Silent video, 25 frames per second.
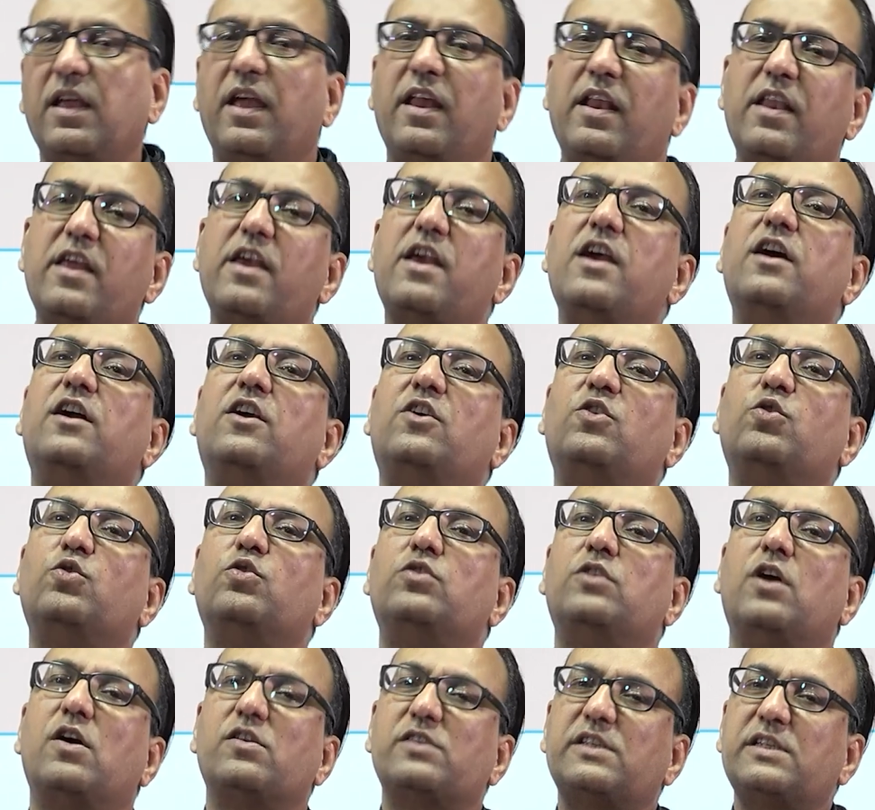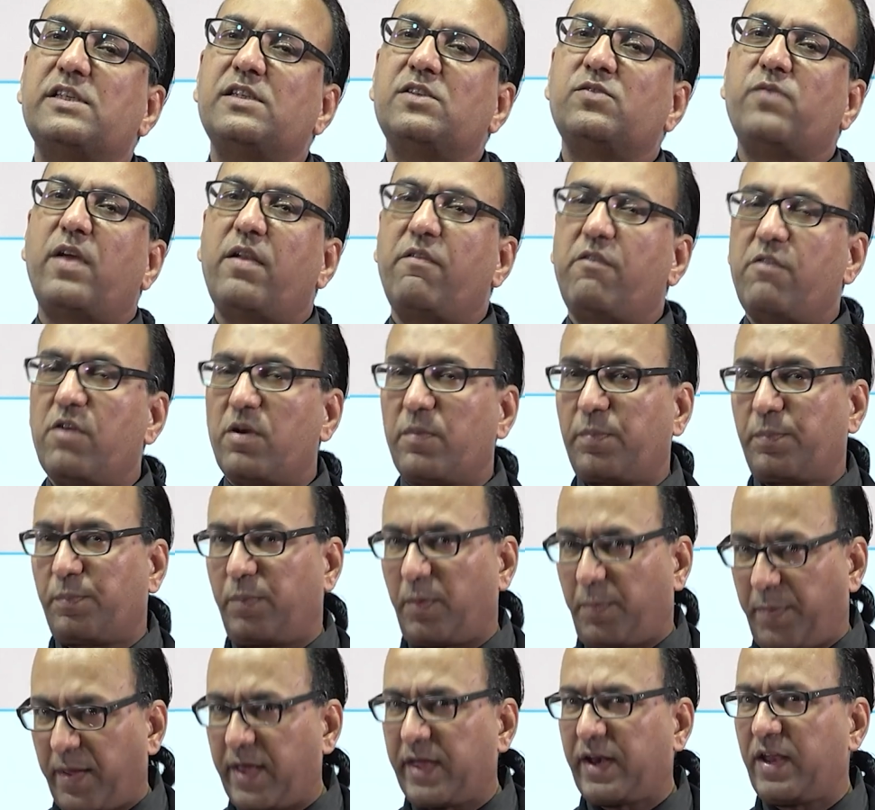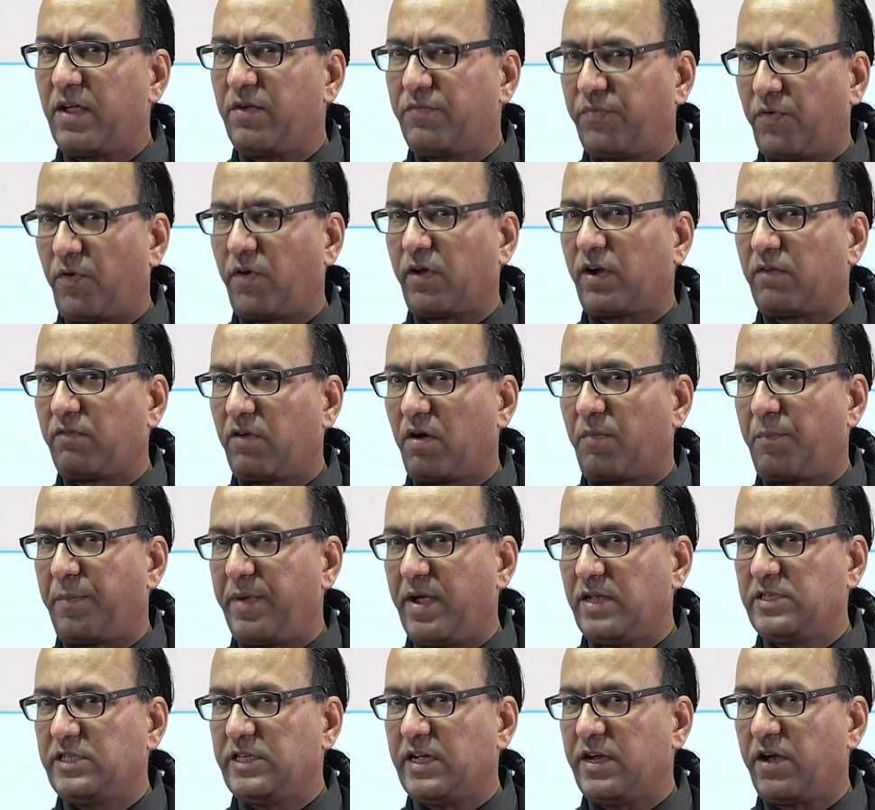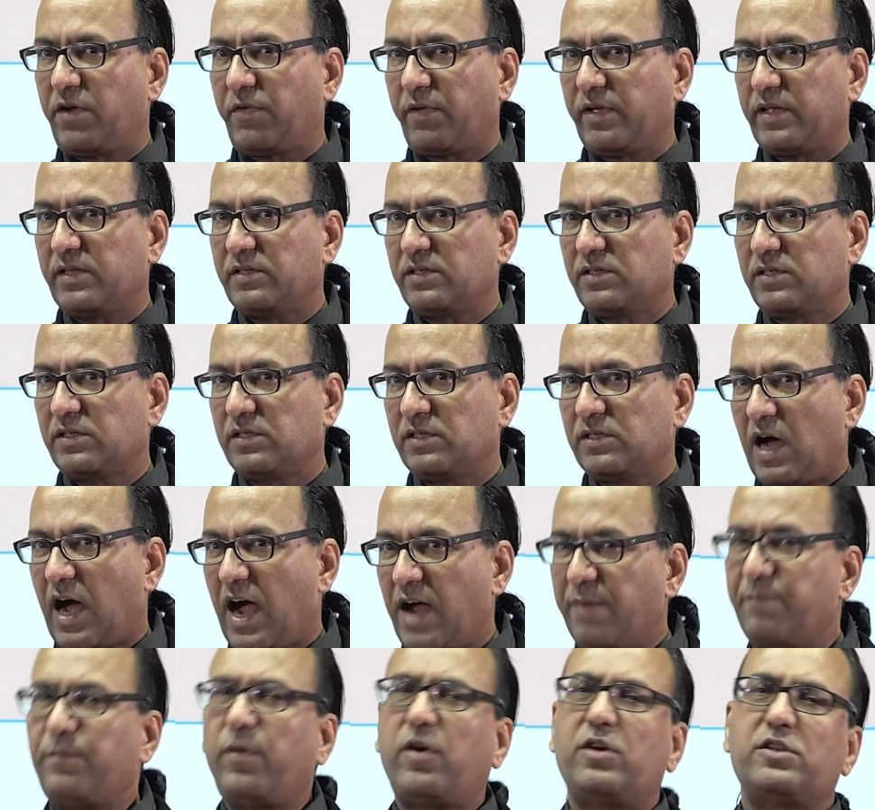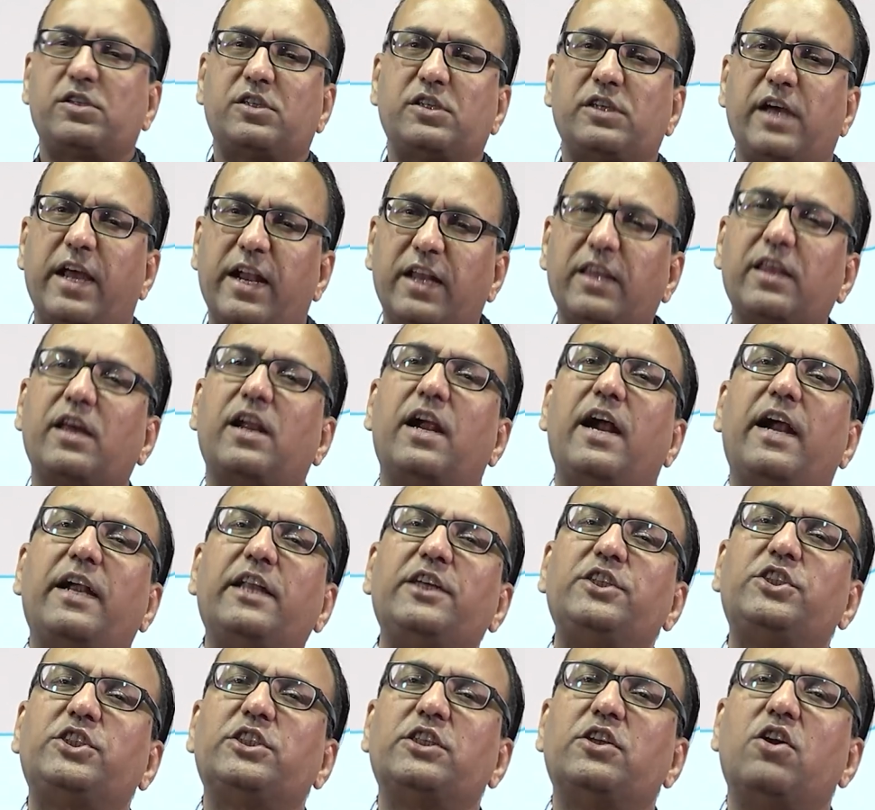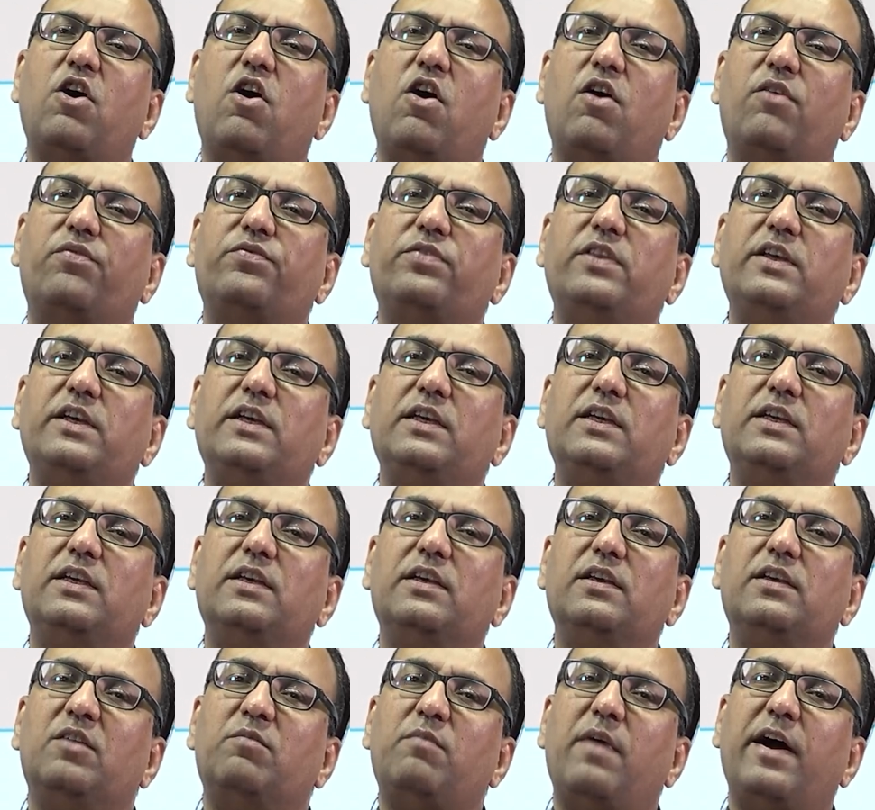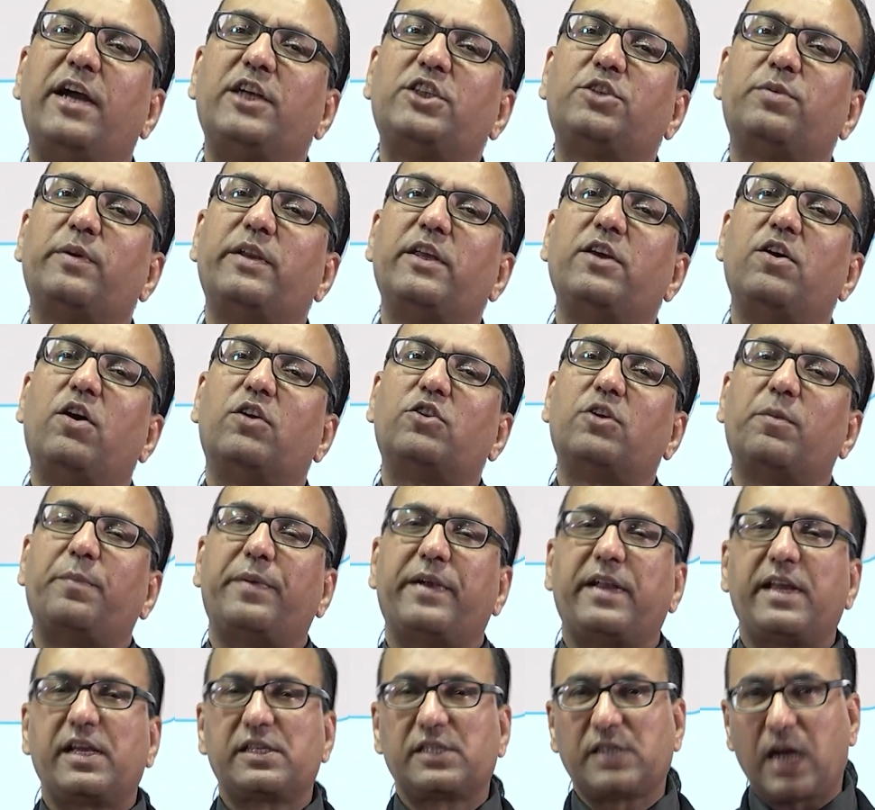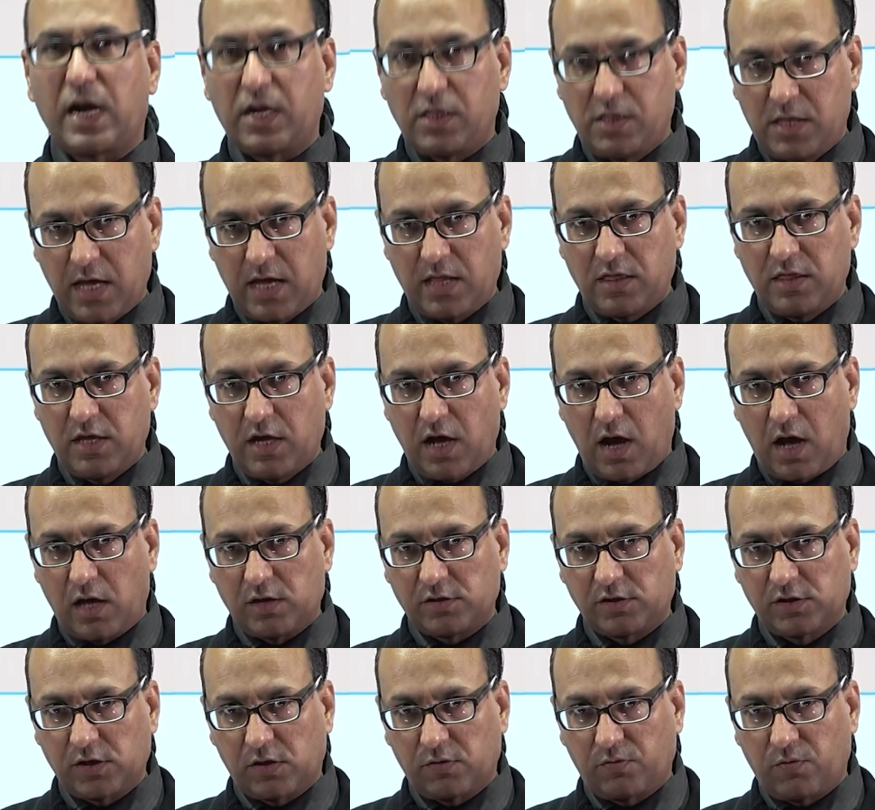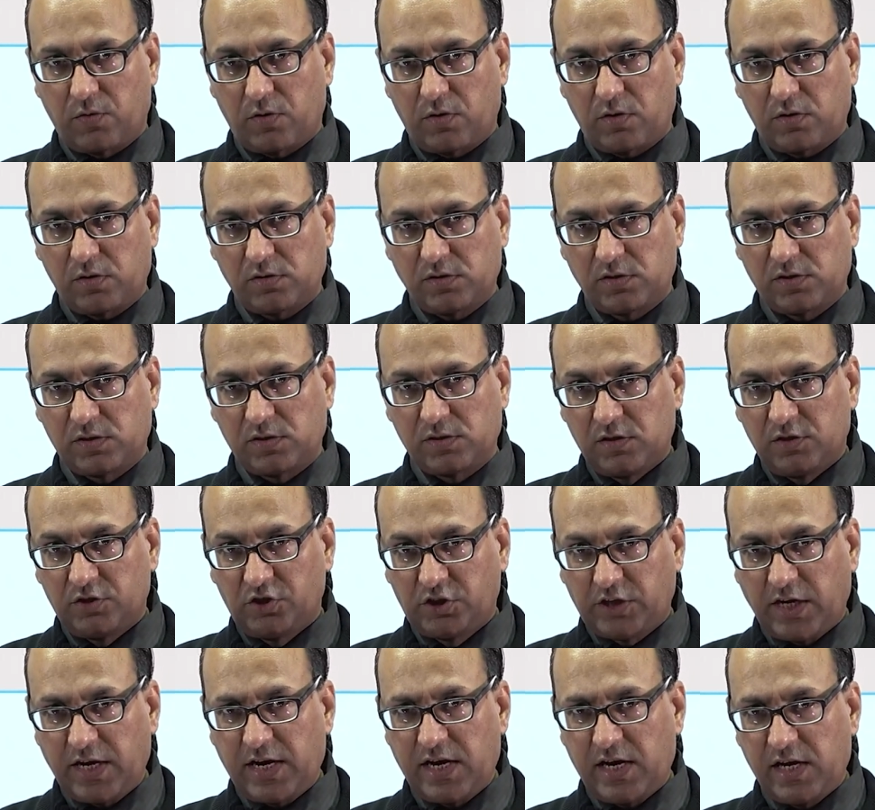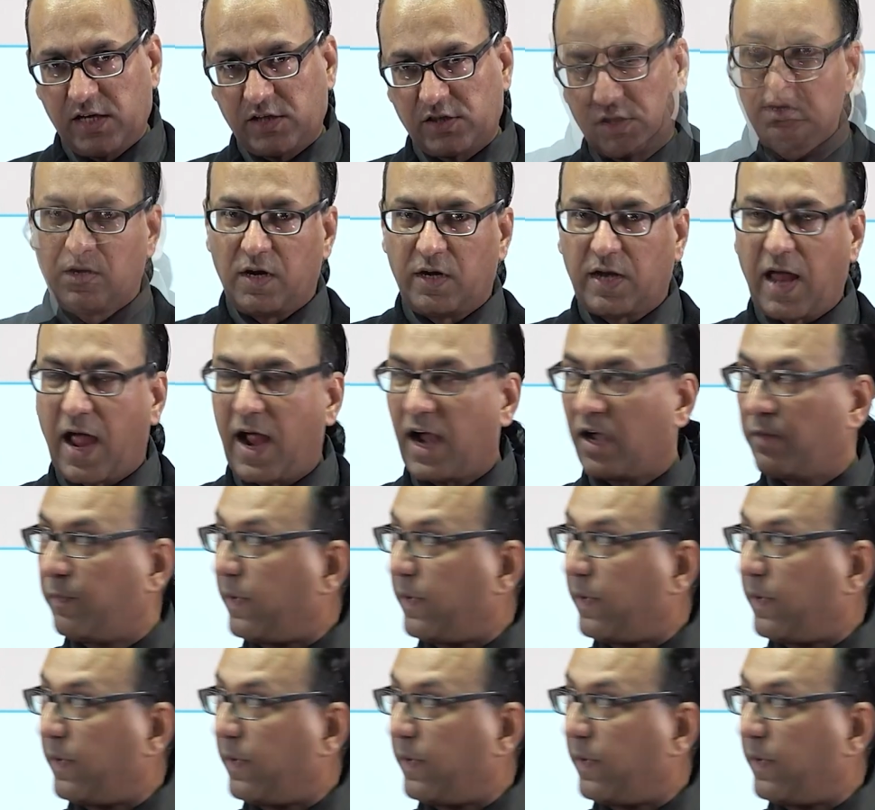in year 2000, when we were preparing for our PG entrance, I bought another edition of the Maheshwari orthopedics, and then the answer was changed. It had